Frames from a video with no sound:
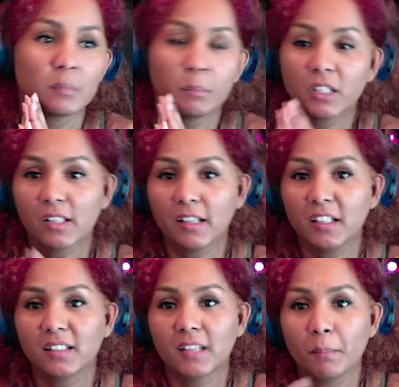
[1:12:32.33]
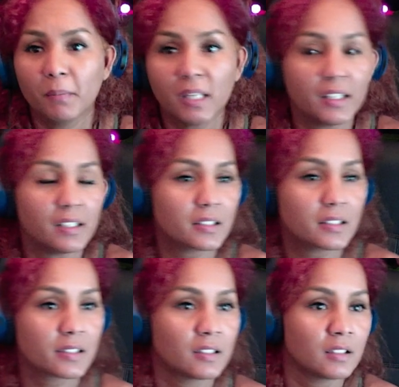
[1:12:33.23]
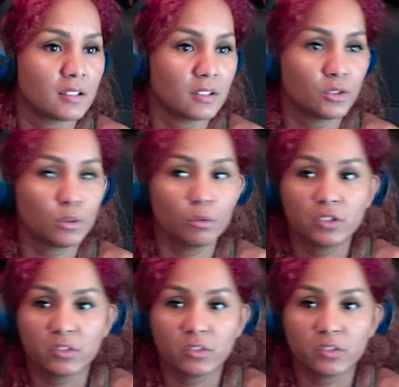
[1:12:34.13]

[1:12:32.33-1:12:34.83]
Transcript: because I need 10 minutes to